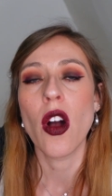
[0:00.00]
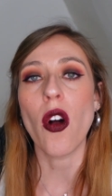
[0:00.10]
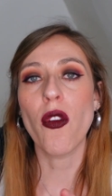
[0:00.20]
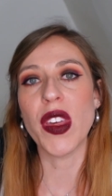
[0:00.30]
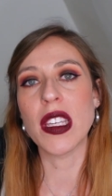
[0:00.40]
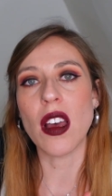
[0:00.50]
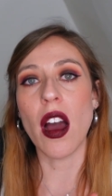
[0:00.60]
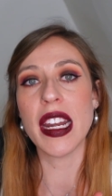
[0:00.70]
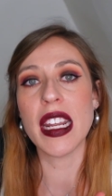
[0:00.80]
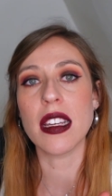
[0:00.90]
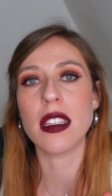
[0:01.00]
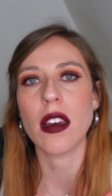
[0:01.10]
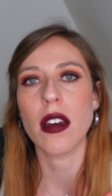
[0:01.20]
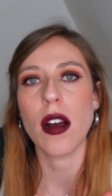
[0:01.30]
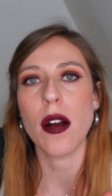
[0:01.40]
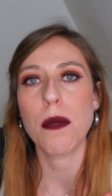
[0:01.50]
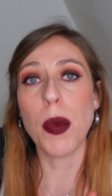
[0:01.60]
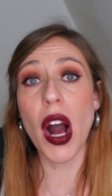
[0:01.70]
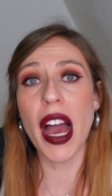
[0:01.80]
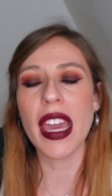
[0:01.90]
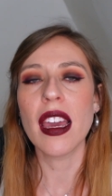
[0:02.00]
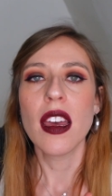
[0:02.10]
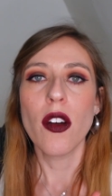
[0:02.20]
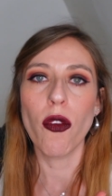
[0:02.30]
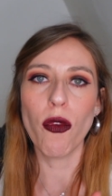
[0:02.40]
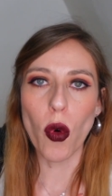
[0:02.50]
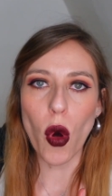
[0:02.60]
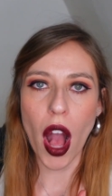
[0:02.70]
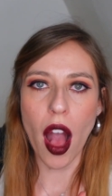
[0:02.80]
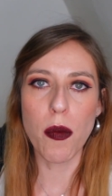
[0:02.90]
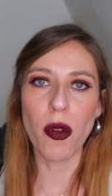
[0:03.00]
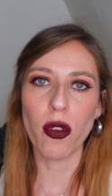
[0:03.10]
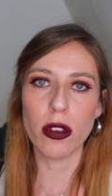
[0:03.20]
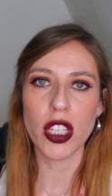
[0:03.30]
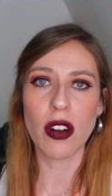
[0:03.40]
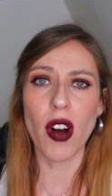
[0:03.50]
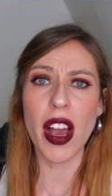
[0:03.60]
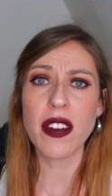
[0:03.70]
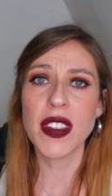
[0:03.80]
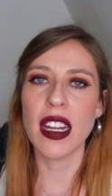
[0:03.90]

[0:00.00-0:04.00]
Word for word: of things that I needed to buy for her before she arrived.